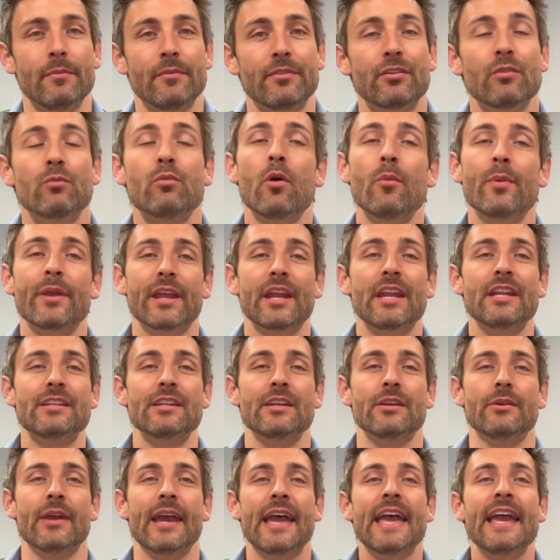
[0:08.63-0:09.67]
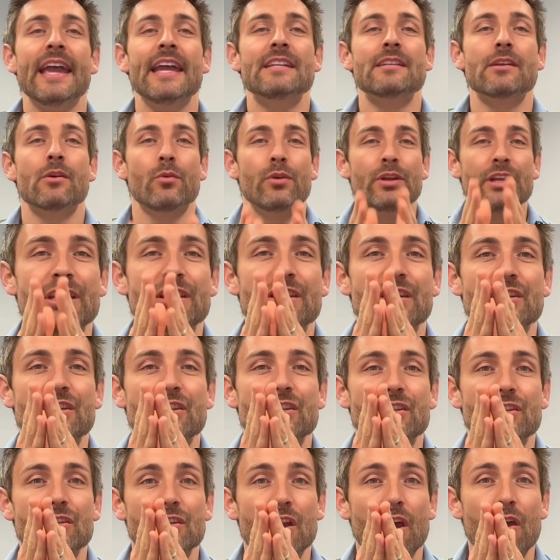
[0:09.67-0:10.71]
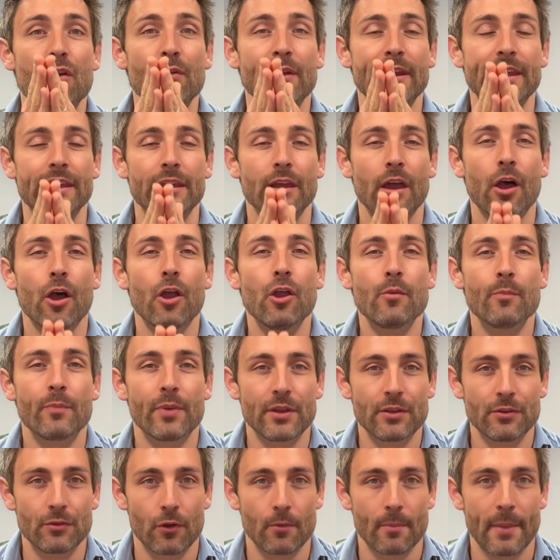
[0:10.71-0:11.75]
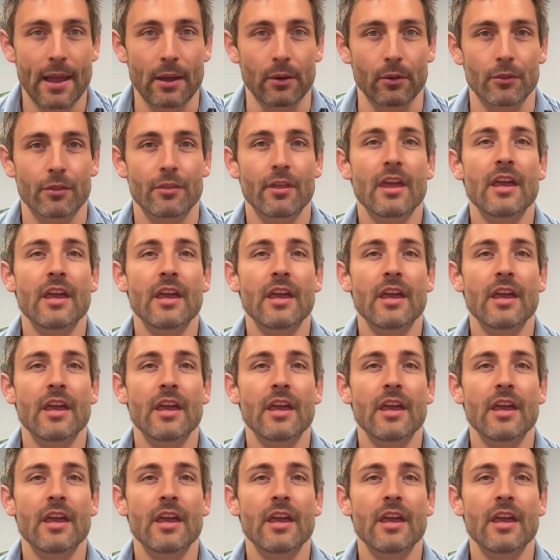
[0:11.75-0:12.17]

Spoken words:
So what we're gonna do is I want you to slowly open your mouth.